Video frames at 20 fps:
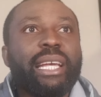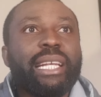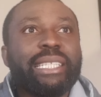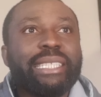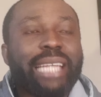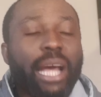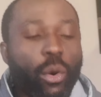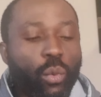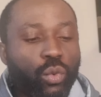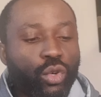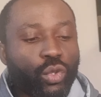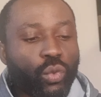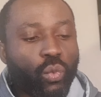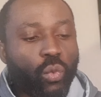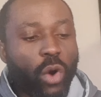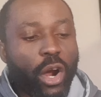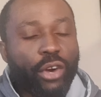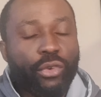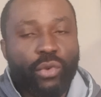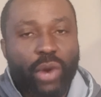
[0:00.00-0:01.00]
that would
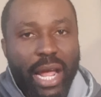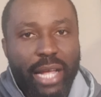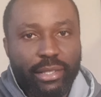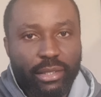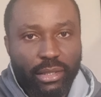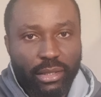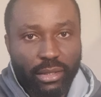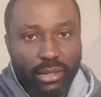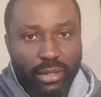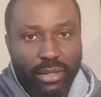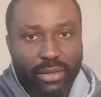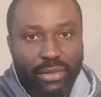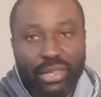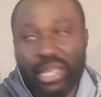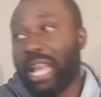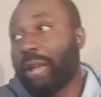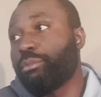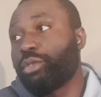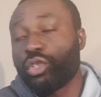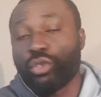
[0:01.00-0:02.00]
warrant
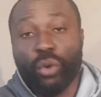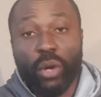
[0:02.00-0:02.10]
them to